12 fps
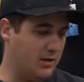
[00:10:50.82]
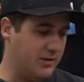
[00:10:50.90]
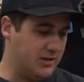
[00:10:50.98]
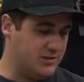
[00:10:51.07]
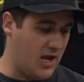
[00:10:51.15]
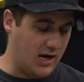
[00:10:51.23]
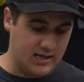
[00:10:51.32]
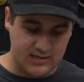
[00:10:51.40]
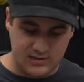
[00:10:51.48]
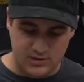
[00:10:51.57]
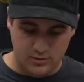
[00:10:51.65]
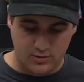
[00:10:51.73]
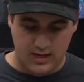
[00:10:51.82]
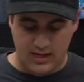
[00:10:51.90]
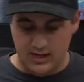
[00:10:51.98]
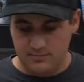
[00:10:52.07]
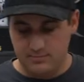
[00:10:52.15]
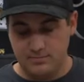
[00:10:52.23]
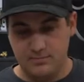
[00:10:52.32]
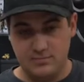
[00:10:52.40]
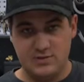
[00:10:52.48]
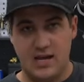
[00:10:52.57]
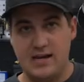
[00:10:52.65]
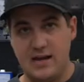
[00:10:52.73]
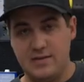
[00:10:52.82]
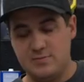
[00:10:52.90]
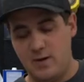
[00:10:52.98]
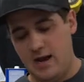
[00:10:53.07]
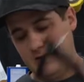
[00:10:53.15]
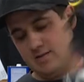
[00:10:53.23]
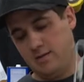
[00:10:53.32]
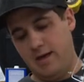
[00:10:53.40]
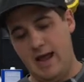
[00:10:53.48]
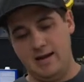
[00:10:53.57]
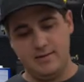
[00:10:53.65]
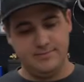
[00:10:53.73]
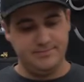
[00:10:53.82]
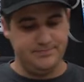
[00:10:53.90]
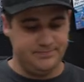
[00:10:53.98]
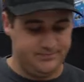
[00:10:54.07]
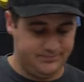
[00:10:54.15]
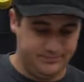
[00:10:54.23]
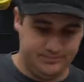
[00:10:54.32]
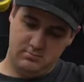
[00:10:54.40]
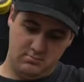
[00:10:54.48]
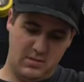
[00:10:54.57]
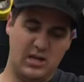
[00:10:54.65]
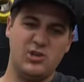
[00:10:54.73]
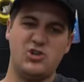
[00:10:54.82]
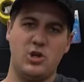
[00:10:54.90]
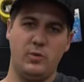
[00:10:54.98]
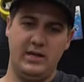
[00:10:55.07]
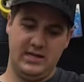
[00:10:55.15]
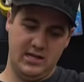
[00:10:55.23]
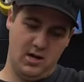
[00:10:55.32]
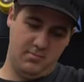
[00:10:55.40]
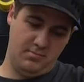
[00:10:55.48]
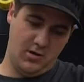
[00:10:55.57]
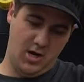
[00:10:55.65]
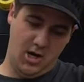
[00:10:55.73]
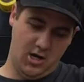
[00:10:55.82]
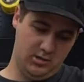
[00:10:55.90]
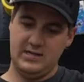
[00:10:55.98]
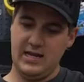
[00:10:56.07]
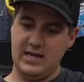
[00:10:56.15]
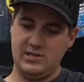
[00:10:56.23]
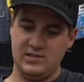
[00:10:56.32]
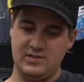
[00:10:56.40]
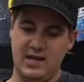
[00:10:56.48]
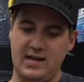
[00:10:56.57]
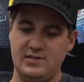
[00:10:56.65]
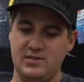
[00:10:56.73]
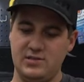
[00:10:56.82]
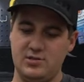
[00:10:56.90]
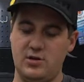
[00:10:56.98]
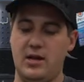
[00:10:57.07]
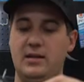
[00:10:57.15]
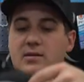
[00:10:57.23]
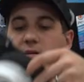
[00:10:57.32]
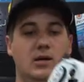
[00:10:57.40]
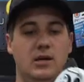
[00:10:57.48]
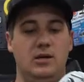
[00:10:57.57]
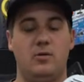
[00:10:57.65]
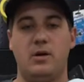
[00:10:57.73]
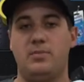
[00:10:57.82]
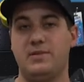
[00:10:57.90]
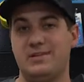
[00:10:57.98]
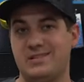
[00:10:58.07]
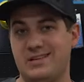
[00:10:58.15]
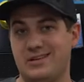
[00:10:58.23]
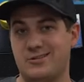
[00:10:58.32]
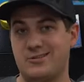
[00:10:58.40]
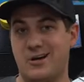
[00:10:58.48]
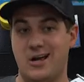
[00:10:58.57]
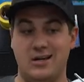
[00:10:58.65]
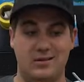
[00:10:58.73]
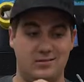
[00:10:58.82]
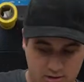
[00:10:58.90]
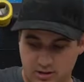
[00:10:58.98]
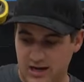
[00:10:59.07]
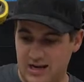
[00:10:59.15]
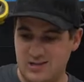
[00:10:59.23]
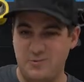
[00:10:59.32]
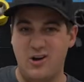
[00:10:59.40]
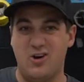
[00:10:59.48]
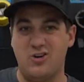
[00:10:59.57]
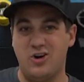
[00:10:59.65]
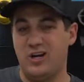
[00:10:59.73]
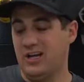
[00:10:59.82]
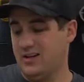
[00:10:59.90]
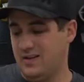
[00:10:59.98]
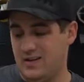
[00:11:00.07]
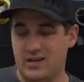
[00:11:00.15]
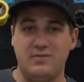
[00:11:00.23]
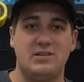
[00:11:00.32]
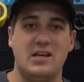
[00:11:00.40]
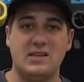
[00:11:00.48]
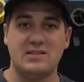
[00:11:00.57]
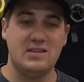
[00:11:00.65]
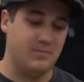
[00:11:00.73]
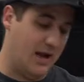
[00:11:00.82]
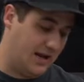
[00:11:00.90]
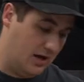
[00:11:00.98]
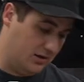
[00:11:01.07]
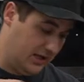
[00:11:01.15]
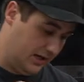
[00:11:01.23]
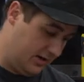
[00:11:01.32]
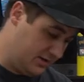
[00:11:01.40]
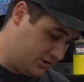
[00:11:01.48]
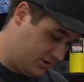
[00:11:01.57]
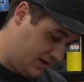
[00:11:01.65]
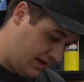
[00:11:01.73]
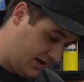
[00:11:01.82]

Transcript: millimeter socket to uh, tighten down these brackets on the back making sure we get our, our gauges nice and straight. Uh, you don't want to put this into your truck, your gauge be all crooked, and then you have to take this thing back out later at your,